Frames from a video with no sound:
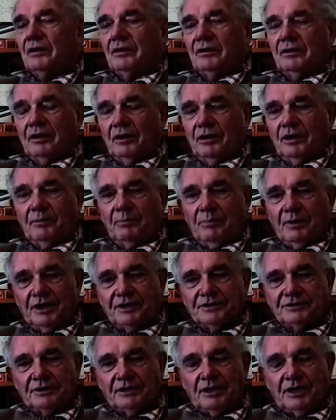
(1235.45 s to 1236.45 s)
The only
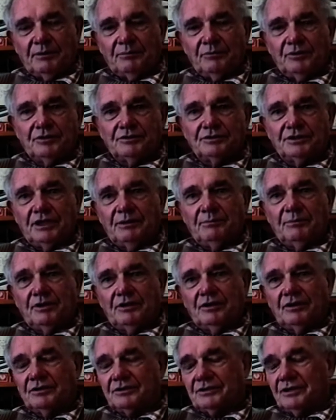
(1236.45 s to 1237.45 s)
place that had a museum in
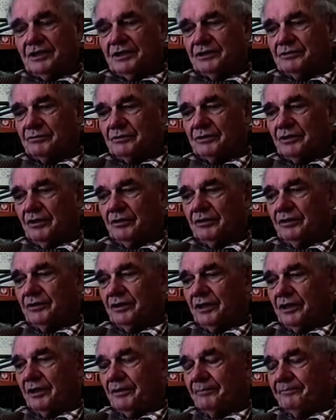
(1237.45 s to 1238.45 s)
those days was
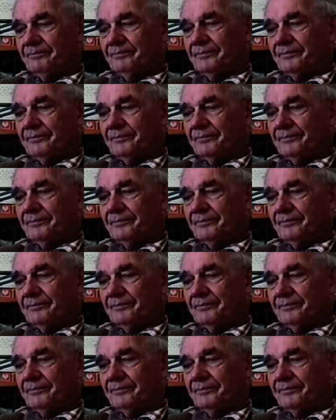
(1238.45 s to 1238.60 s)
Hokitika.